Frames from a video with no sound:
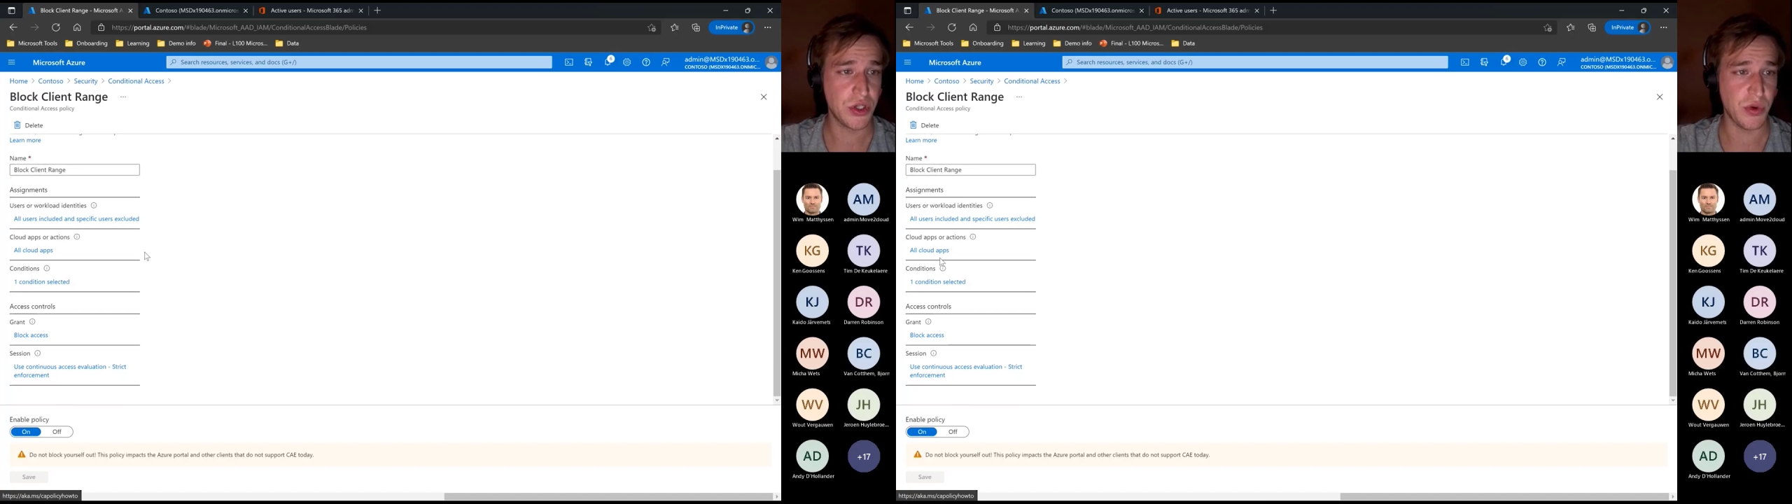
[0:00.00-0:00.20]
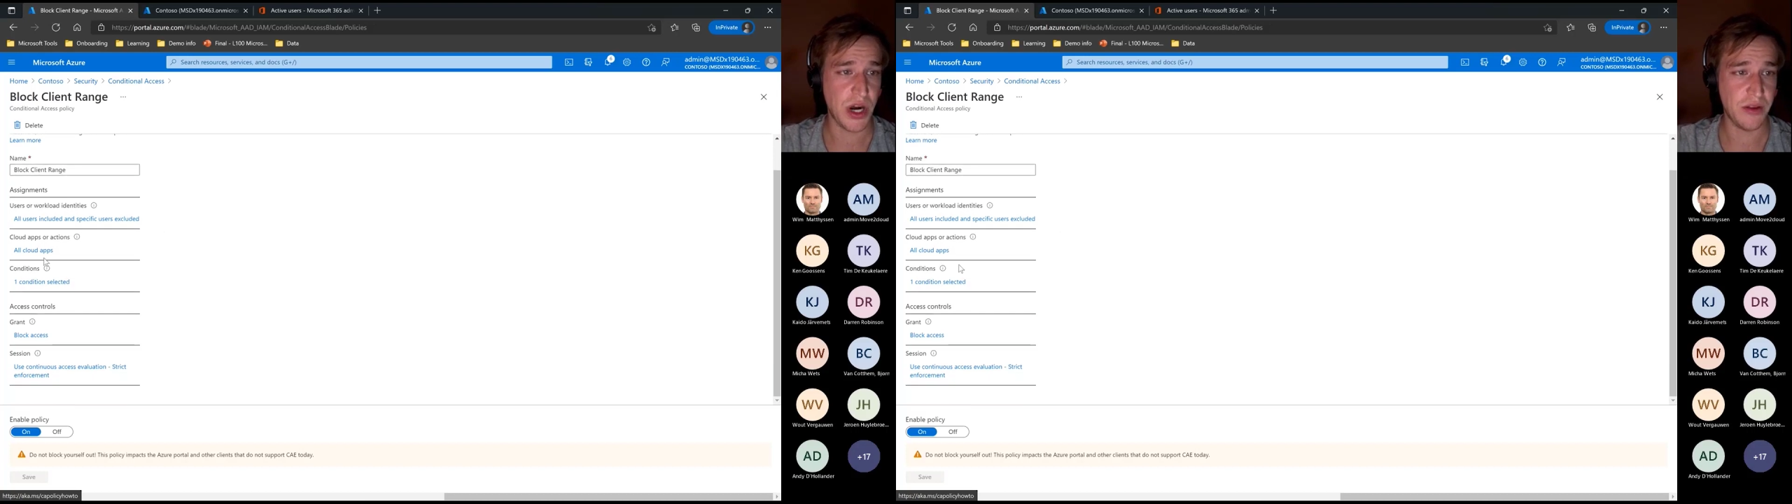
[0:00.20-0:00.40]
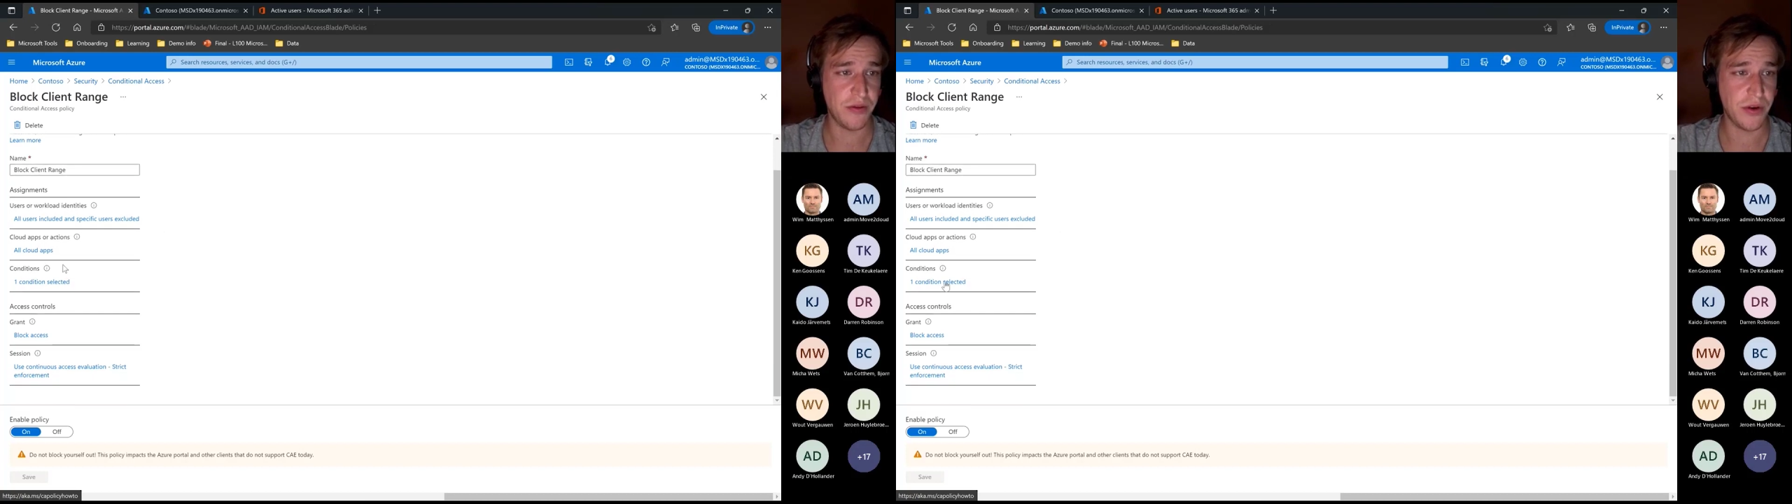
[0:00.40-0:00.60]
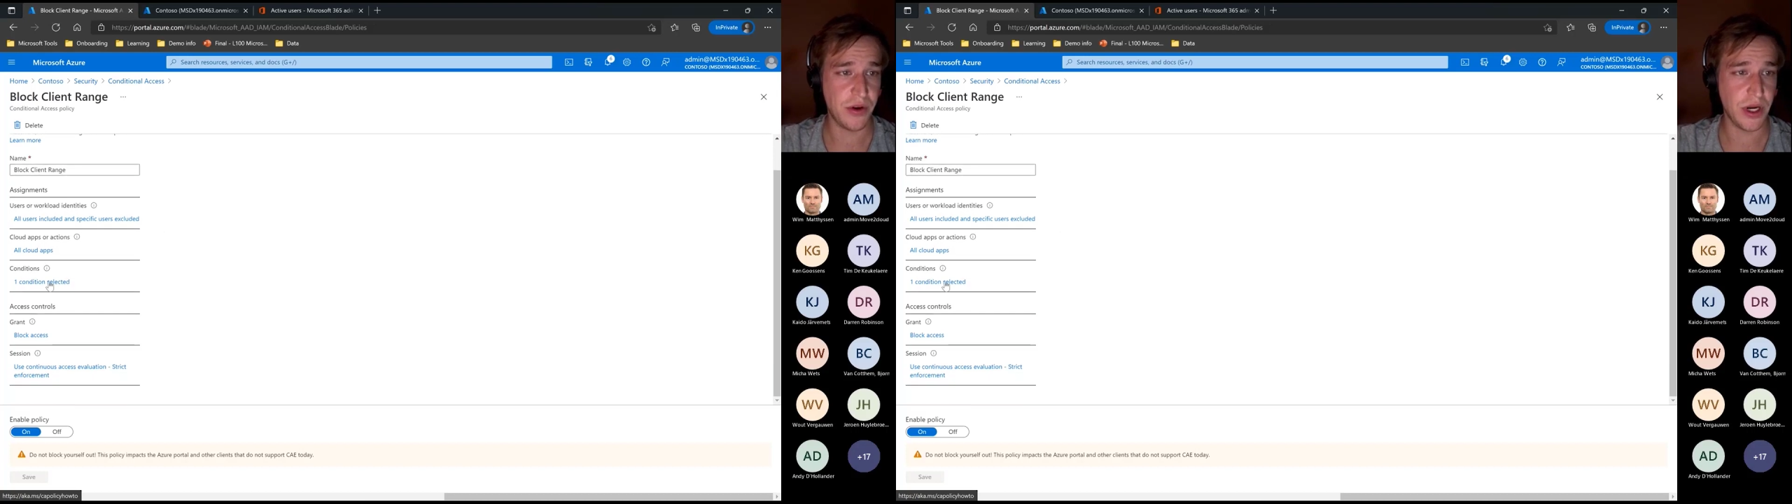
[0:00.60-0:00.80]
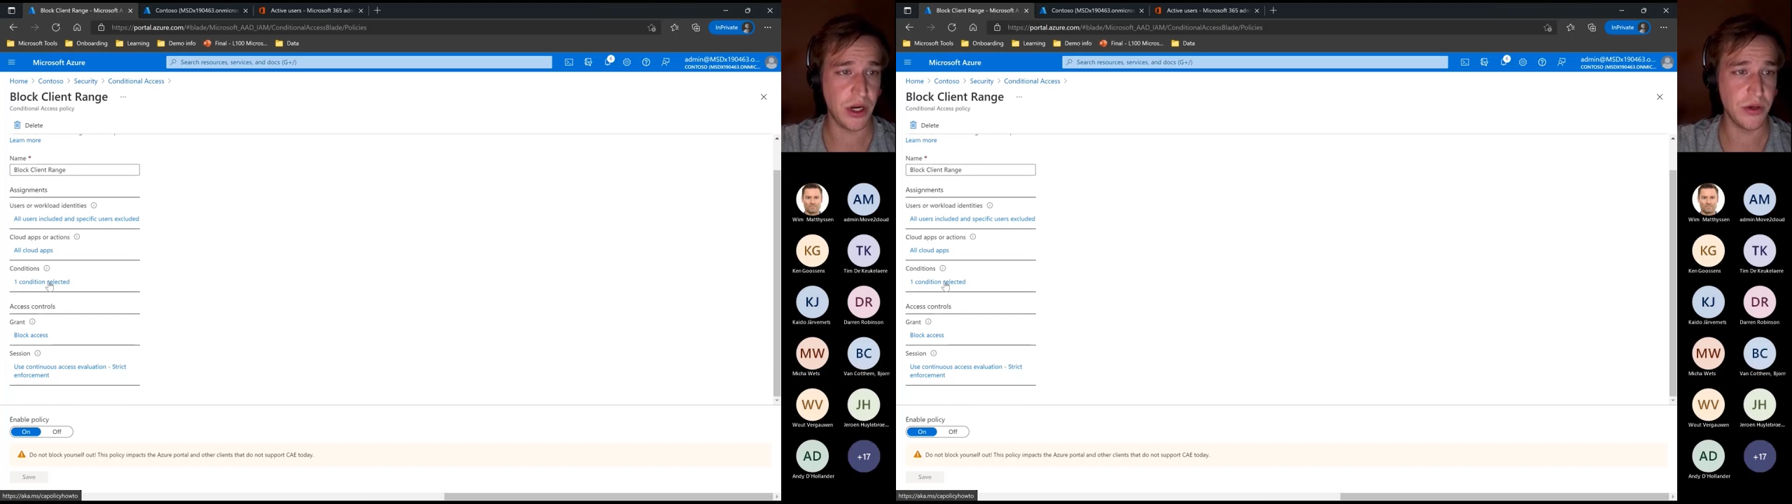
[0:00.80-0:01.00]
So I've
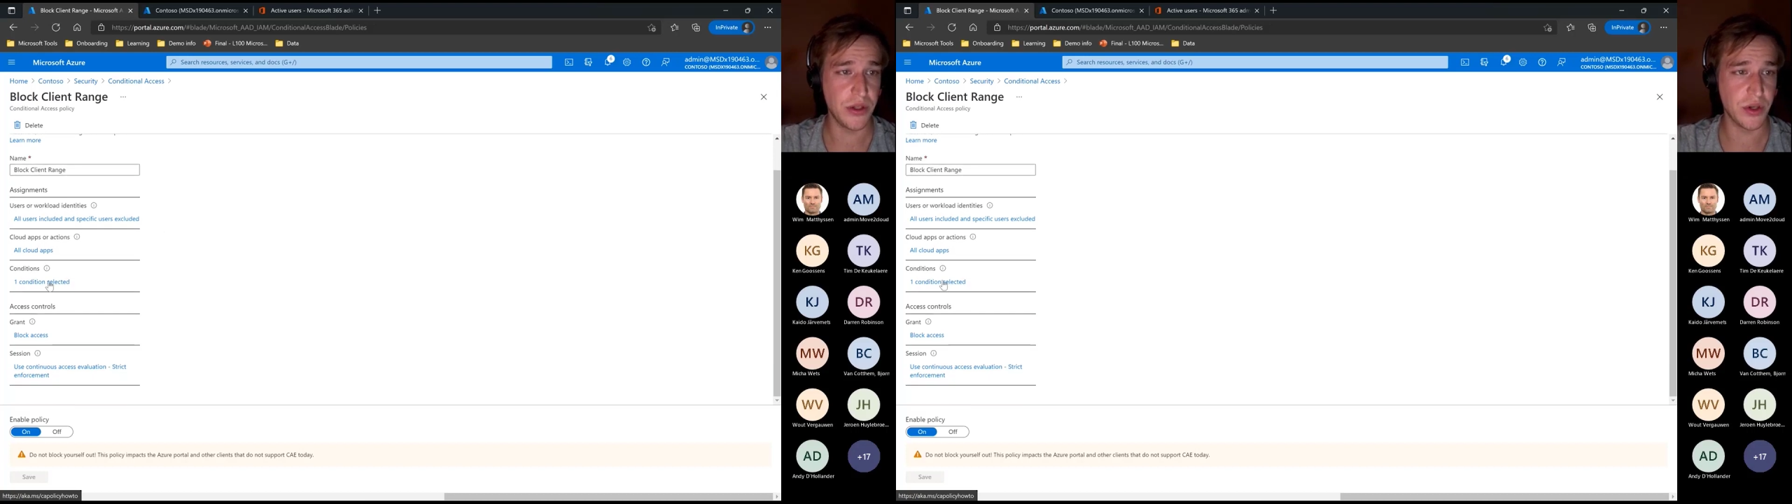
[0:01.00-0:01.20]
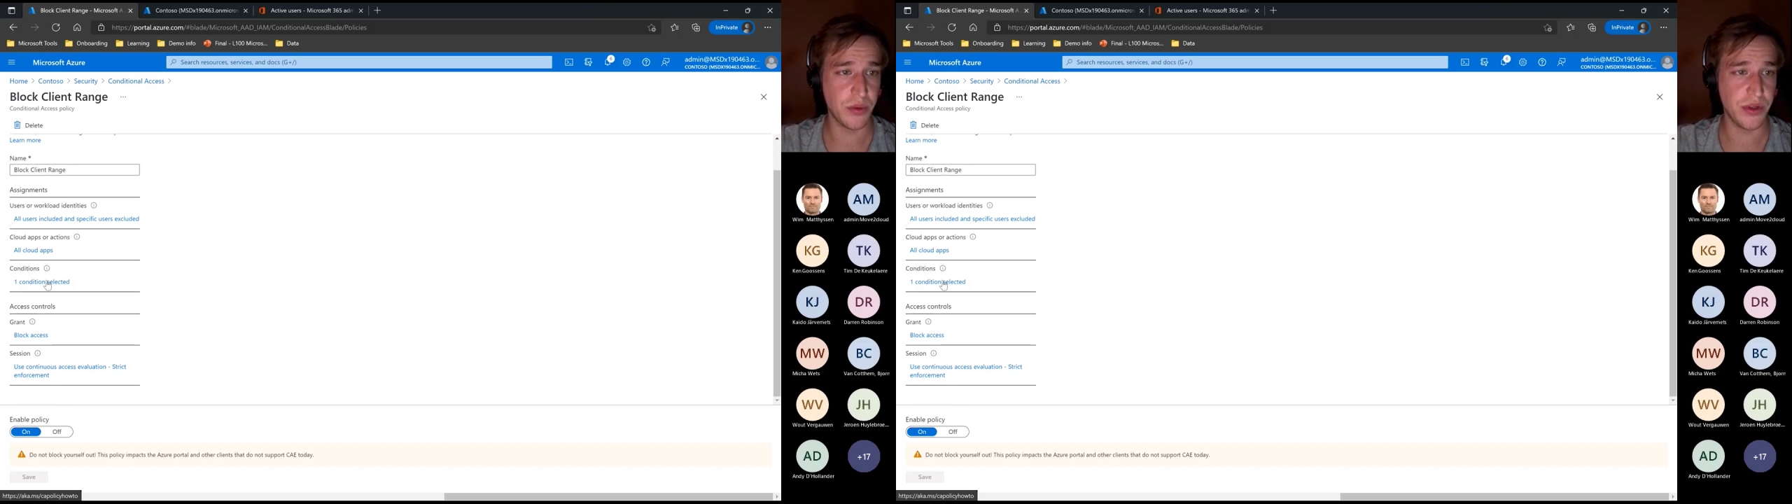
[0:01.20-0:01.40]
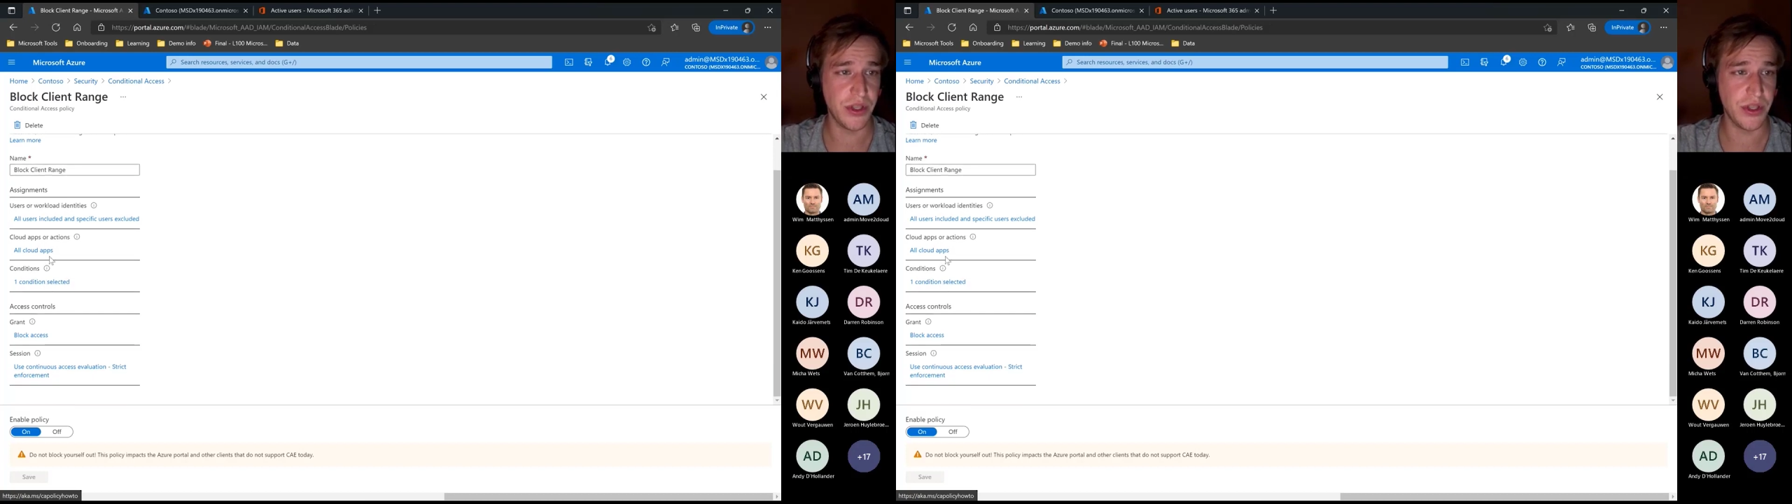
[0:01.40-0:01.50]
included some